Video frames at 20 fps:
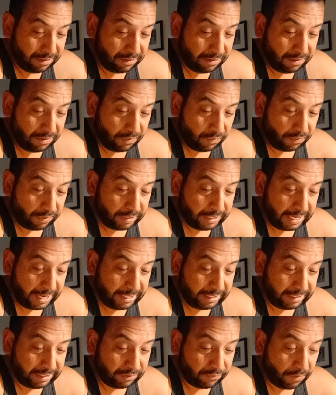where
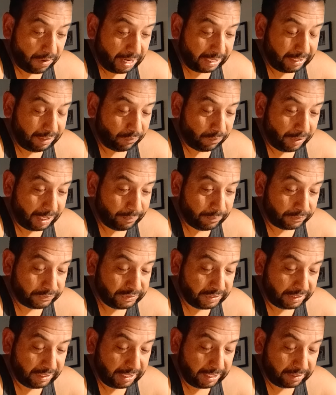Danny and Rocky were able to
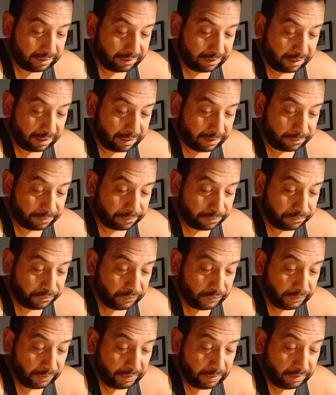get
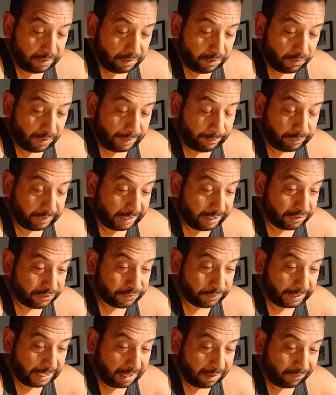great players from
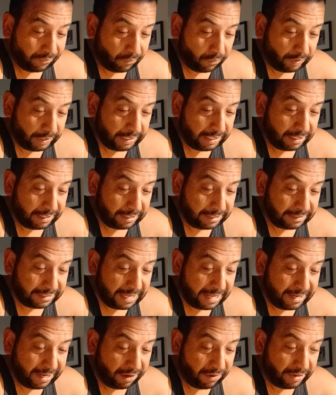California in
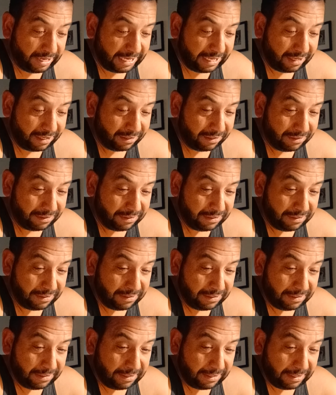that area
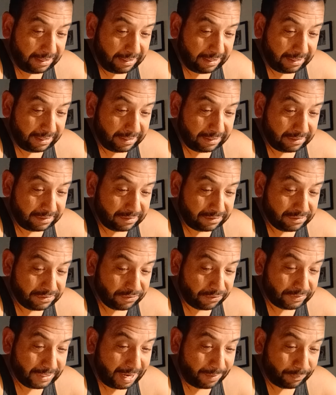and
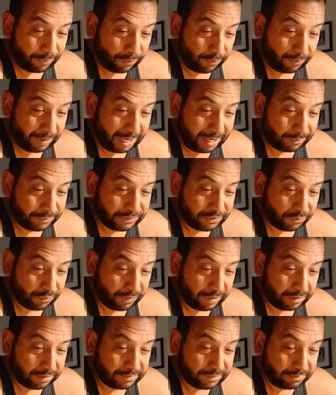turn that program to
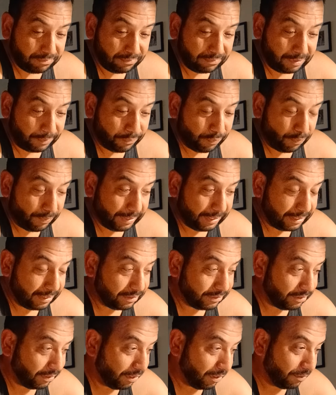where the point is,
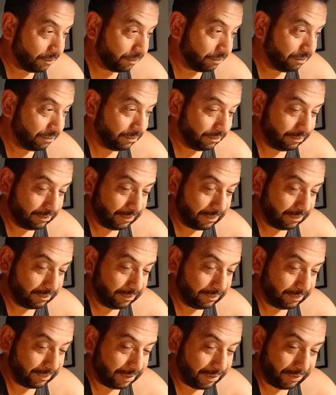
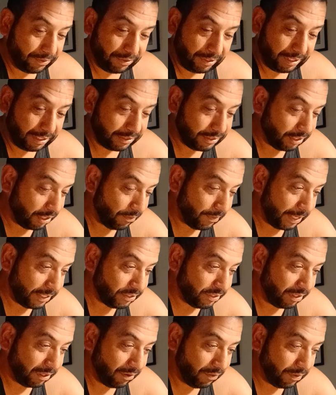their consideration
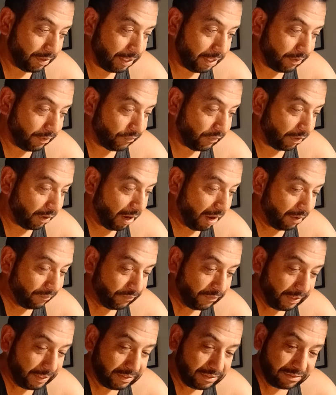to go into a different
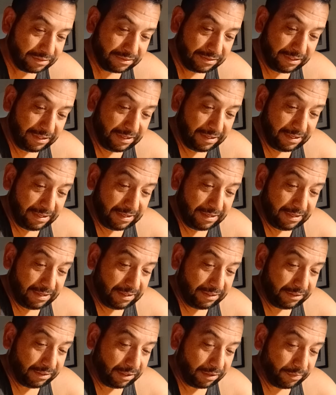conference.
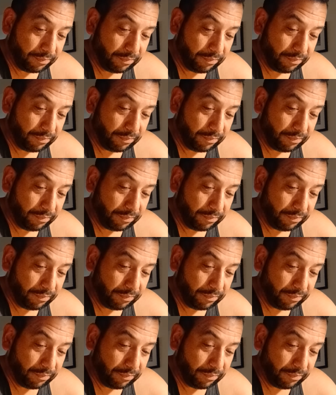They're